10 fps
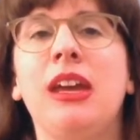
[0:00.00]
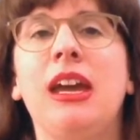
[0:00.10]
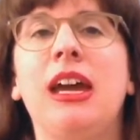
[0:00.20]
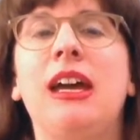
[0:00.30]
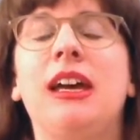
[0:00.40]

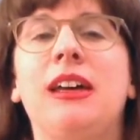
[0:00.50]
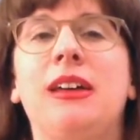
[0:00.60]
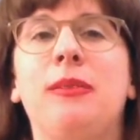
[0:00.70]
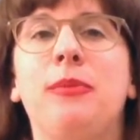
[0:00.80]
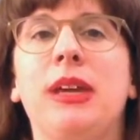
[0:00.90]

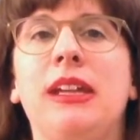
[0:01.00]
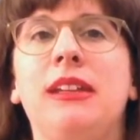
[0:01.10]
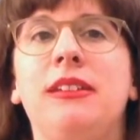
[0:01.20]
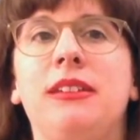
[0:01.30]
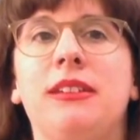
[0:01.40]
and
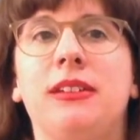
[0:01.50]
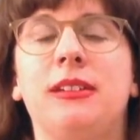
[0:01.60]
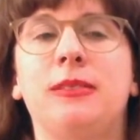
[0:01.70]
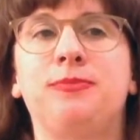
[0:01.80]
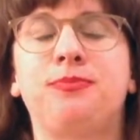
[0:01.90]
it's a